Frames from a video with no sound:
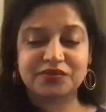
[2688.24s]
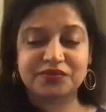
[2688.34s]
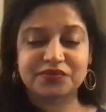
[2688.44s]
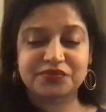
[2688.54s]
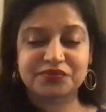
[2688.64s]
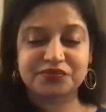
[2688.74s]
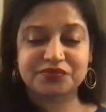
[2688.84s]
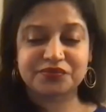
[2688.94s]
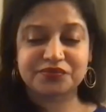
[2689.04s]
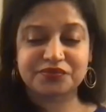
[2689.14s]

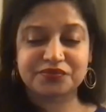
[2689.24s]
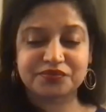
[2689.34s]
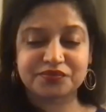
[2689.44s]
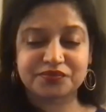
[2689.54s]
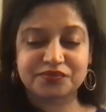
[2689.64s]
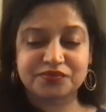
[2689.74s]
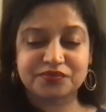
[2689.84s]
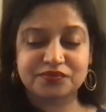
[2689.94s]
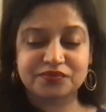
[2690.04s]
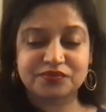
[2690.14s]

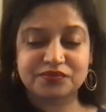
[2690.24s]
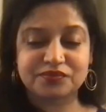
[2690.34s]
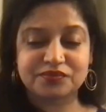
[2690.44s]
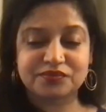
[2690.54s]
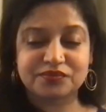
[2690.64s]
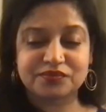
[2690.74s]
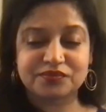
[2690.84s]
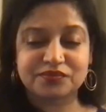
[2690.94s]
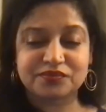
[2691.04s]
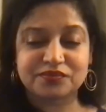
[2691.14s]

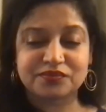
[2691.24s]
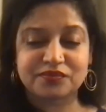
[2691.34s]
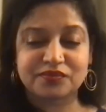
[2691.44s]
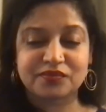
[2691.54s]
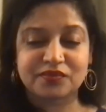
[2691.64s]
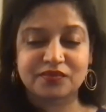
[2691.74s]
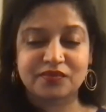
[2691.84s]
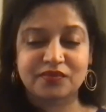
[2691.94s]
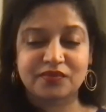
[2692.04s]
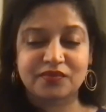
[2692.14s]
(silence)